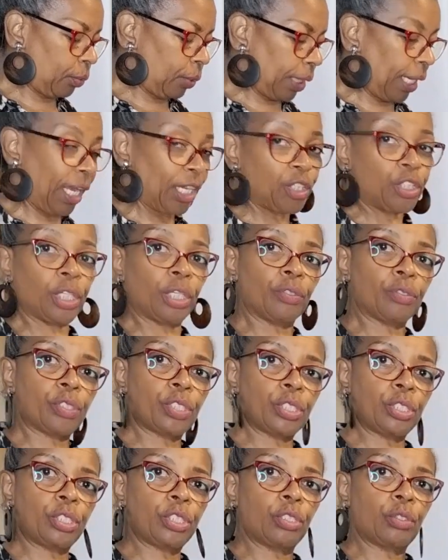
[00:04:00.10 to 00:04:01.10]
what I chose
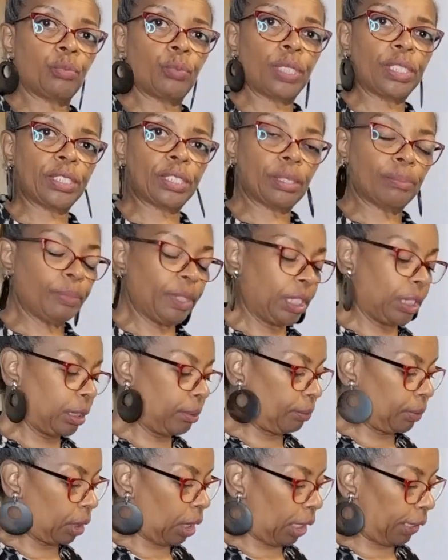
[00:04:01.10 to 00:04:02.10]
to do was the
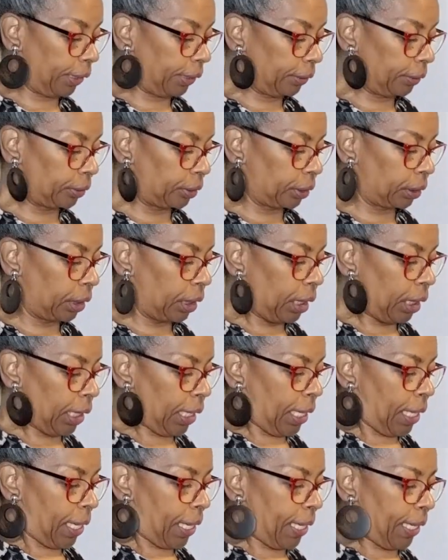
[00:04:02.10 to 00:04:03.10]
medium large.
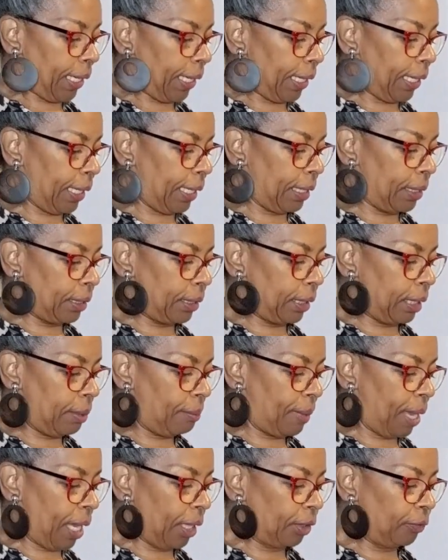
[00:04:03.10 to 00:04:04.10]
And the
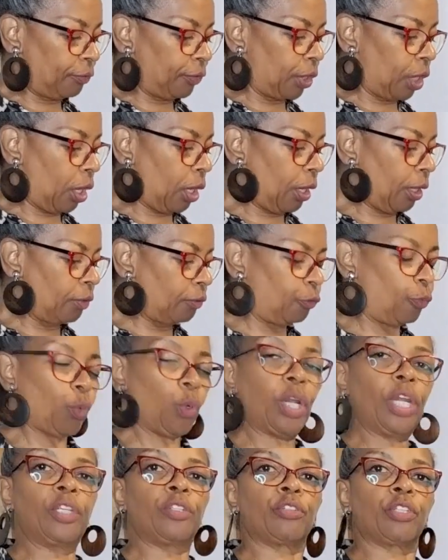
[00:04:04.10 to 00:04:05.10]
amount of yarn,
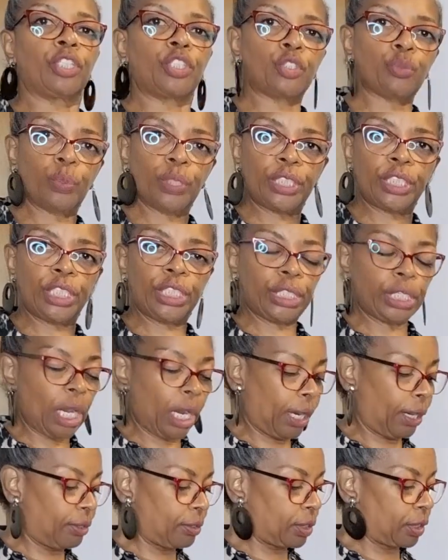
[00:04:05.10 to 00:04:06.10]
420
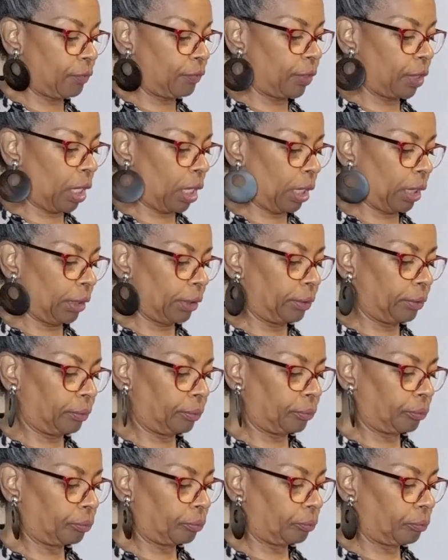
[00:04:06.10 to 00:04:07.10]
yards of yarn.
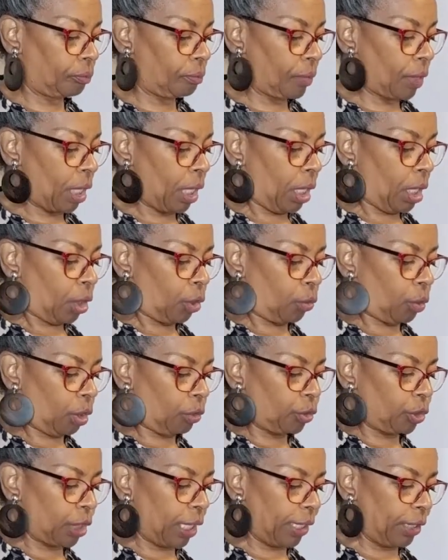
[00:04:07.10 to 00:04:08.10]

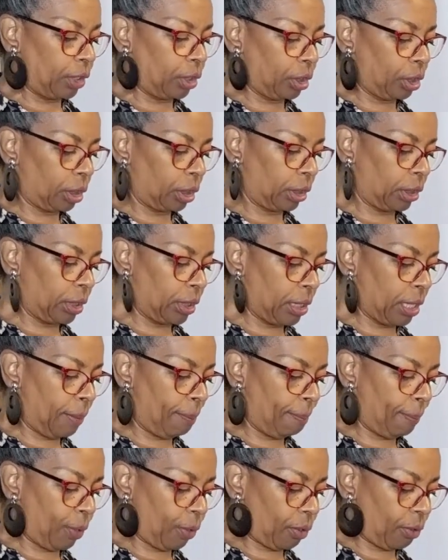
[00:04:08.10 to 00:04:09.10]
Crochet hook
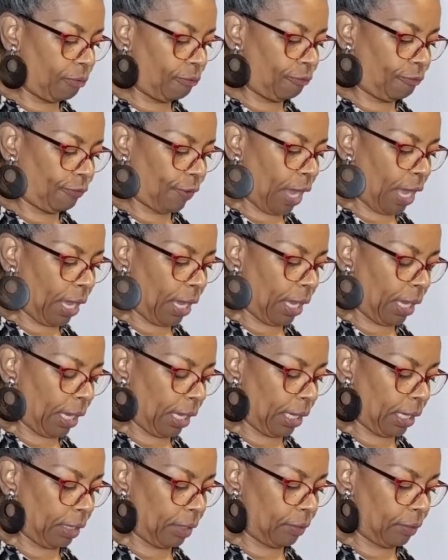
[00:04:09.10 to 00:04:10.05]
number 5.